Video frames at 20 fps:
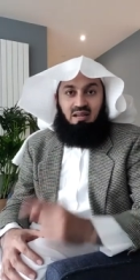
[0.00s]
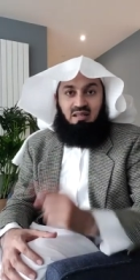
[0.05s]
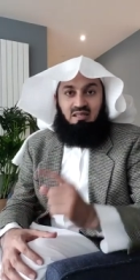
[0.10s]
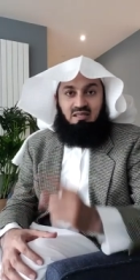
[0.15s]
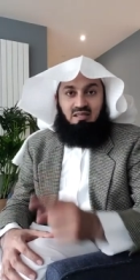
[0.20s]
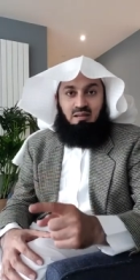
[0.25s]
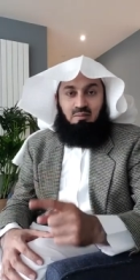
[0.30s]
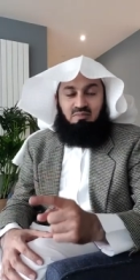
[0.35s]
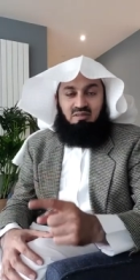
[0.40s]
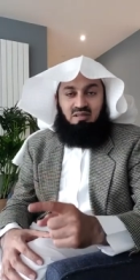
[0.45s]
And
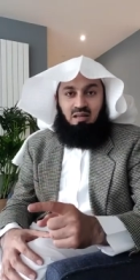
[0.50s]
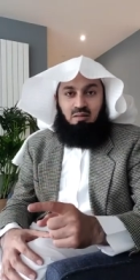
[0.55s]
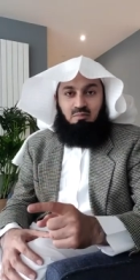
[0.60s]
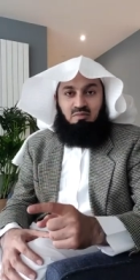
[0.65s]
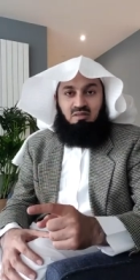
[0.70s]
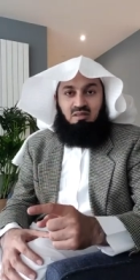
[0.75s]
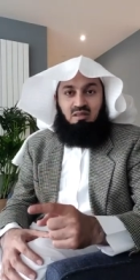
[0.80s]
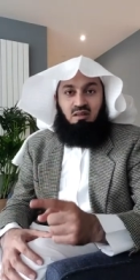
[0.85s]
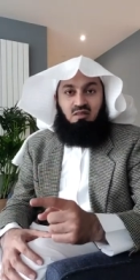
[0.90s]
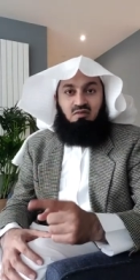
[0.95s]

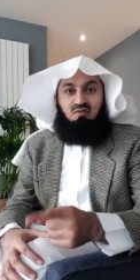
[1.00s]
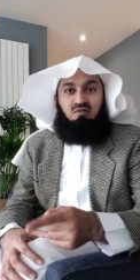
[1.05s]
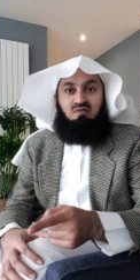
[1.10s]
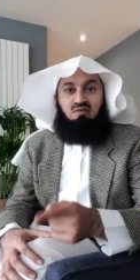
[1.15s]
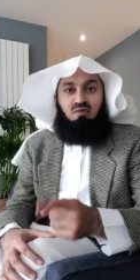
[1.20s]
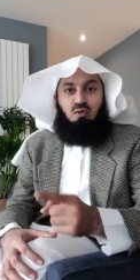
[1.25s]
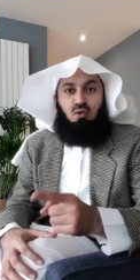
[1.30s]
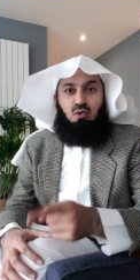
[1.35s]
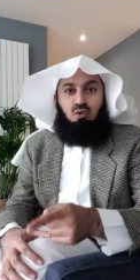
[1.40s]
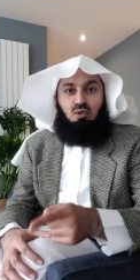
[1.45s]
sometimes they are
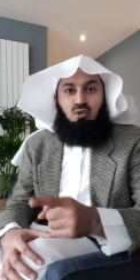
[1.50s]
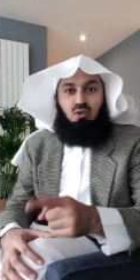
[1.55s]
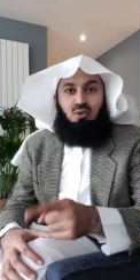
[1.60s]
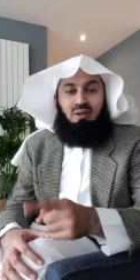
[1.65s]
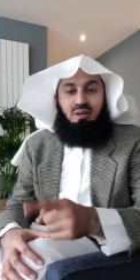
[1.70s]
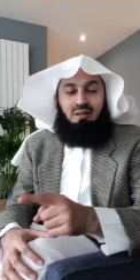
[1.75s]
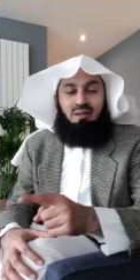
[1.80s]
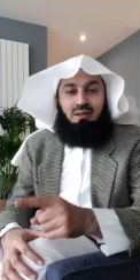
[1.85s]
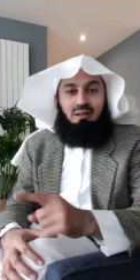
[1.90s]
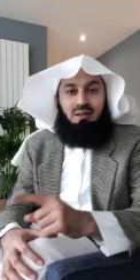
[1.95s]

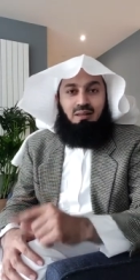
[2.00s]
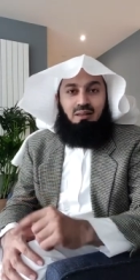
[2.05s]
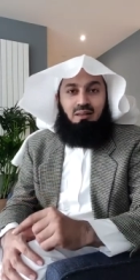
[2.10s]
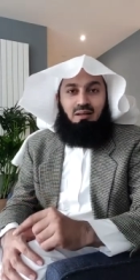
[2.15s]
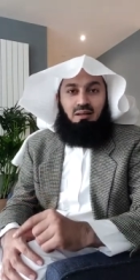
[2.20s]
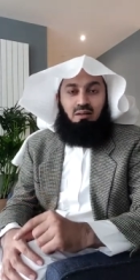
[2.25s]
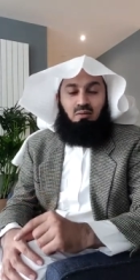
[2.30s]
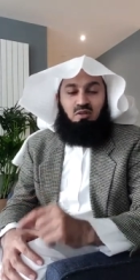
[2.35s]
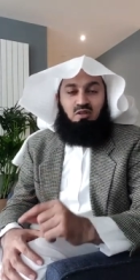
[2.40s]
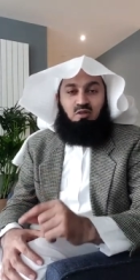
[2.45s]
fraudulently
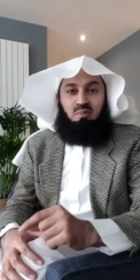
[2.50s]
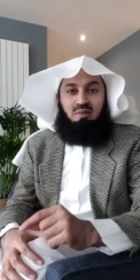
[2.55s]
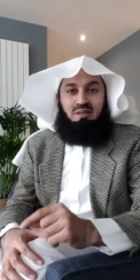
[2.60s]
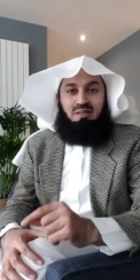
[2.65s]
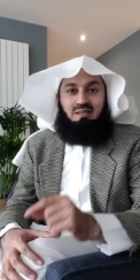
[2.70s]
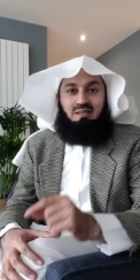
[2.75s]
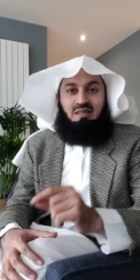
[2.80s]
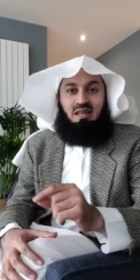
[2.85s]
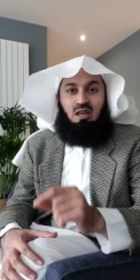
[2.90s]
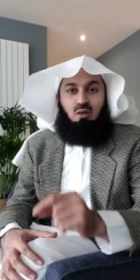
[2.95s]
there, which
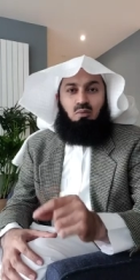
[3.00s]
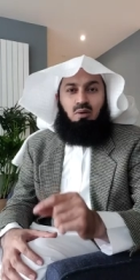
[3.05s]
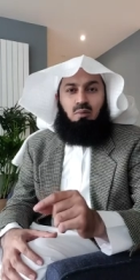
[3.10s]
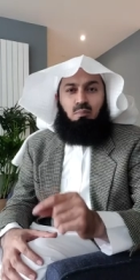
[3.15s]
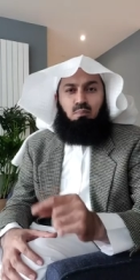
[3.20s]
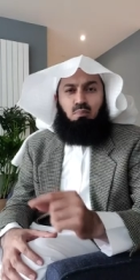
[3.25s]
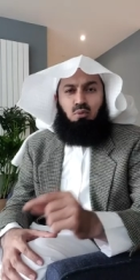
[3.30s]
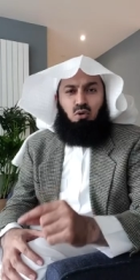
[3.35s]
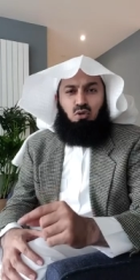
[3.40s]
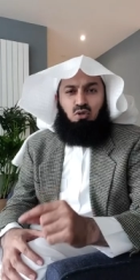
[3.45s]
means they were
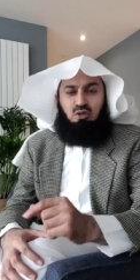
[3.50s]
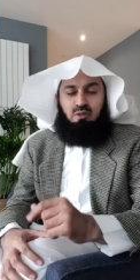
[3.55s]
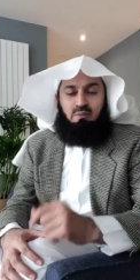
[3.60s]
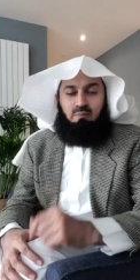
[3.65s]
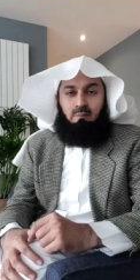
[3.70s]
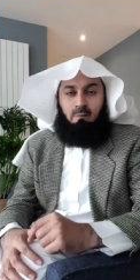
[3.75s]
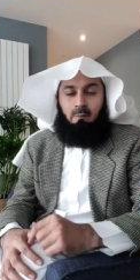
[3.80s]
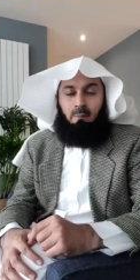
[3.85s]
put.